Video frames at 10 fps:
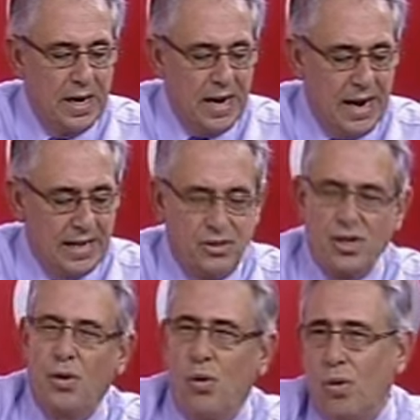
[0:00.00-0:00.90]
And
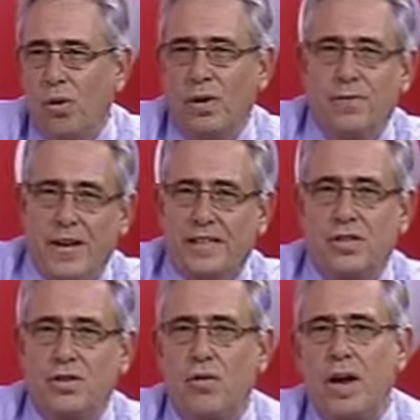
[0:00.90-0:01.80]
so all the
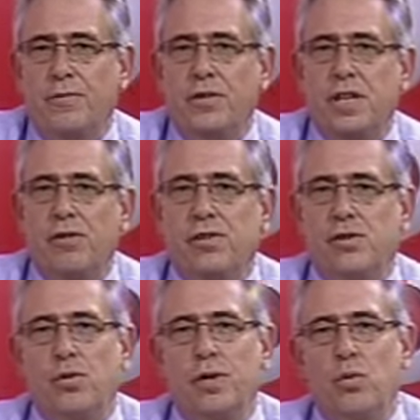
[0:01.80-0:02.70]
factors are right for
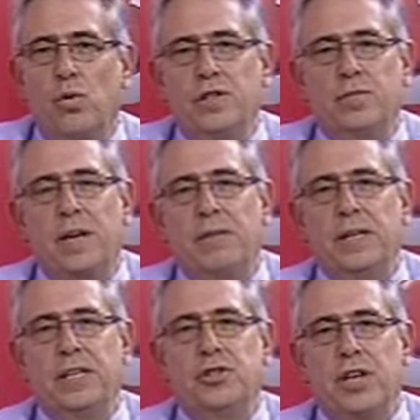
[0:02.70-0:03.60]
Territorial Waters, but I've
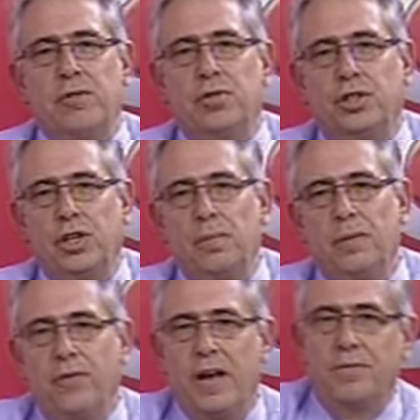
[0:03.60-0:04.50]
been a General Sherman
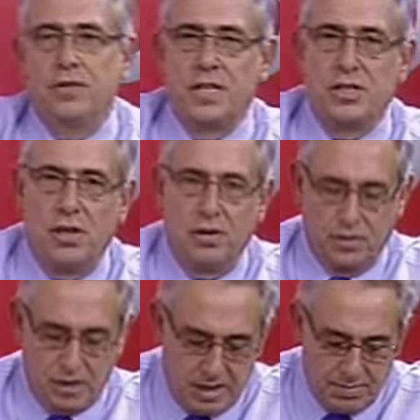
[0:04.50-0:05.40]
fan for such a long
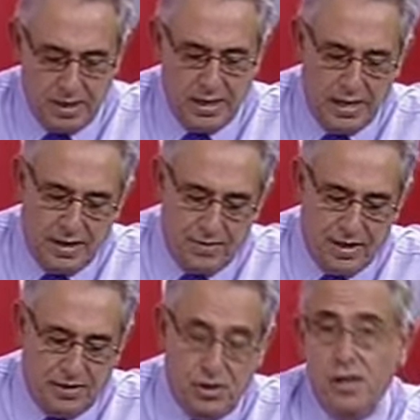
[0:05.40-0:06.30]
time
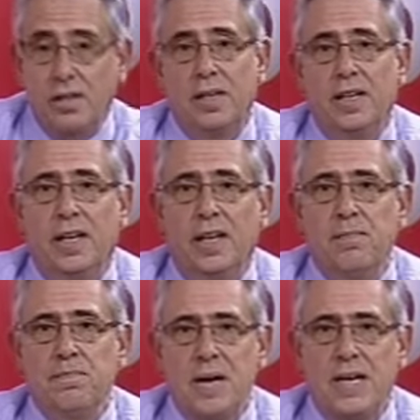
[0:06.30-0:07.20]
that certainly in
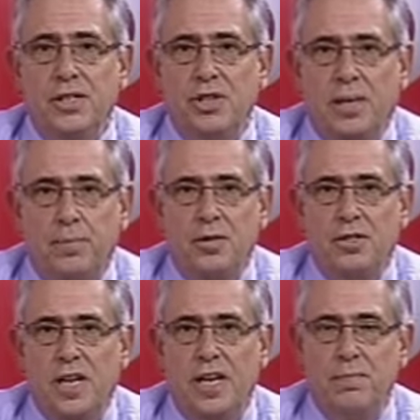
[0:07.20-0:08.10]
my
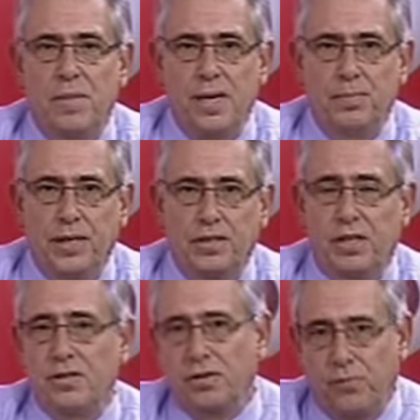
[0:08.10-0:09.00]
jackpots and my pick
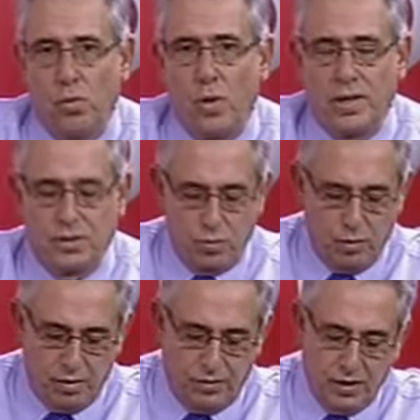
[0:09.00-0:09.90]
sixes, for what it's
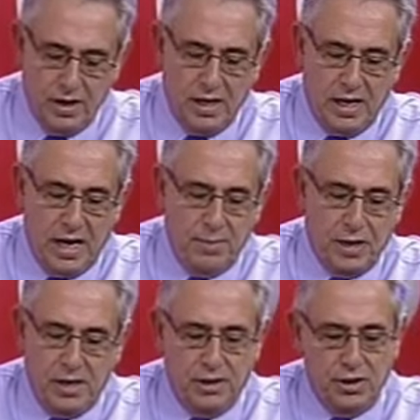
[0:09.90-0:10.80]
worth, I'm
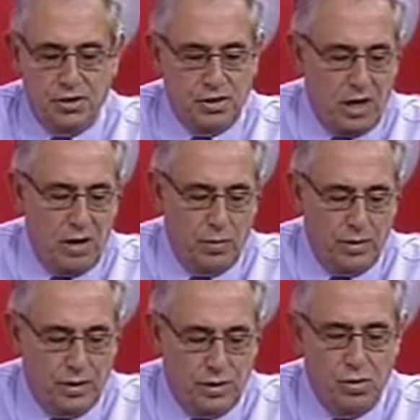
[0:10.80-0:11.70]
going to just go with
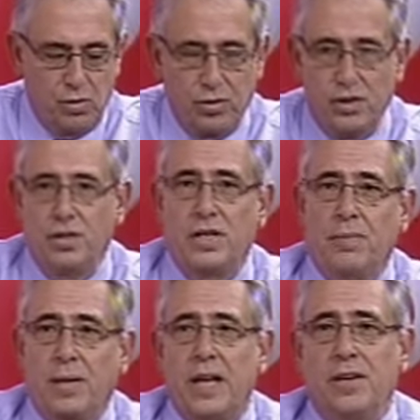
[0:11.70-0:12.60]
the 2 horses.
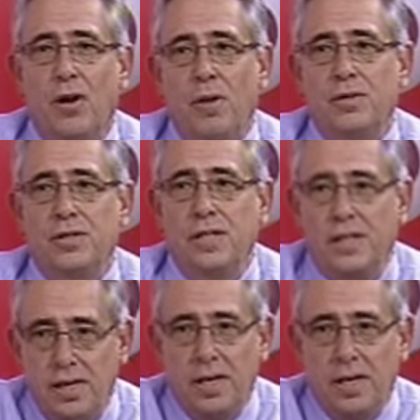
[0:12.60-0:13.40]
I'm going to obviously